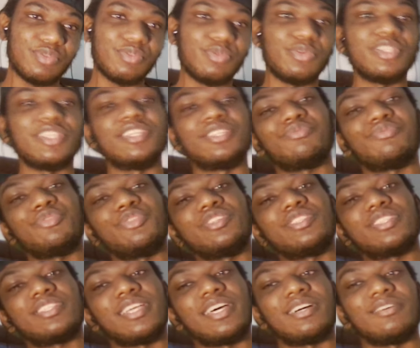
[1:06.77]
this
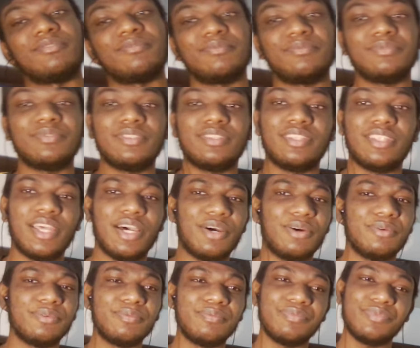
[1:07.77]
freestyle now
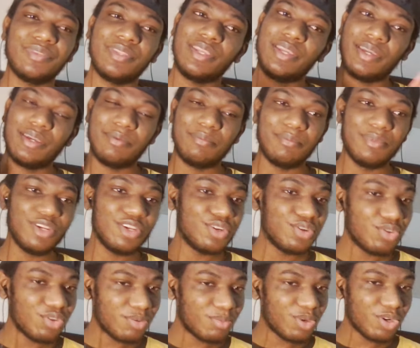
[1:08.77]
you don't
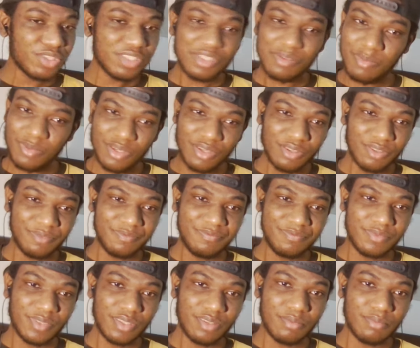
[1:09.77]
know about him you know
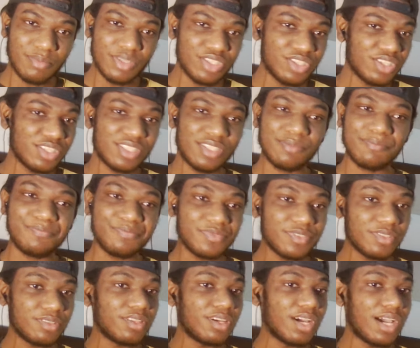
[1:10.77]
we just
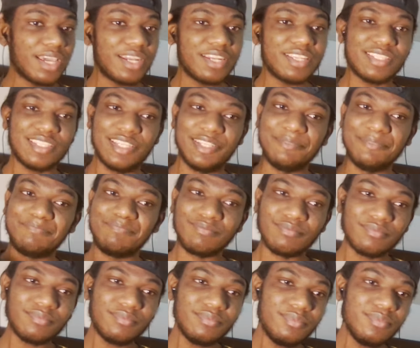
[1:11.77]
honestly
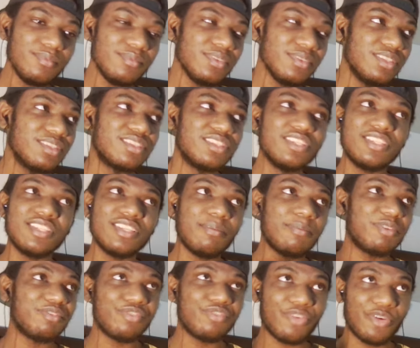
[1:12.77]
this is my
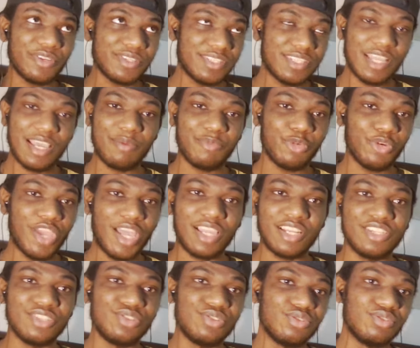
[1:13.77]
first time reacting
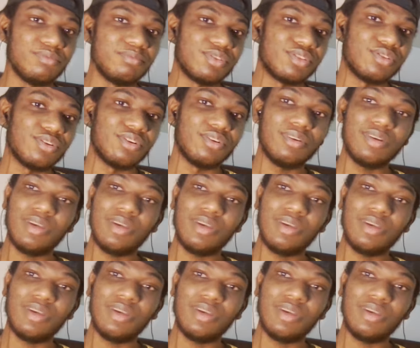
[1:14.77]
to him so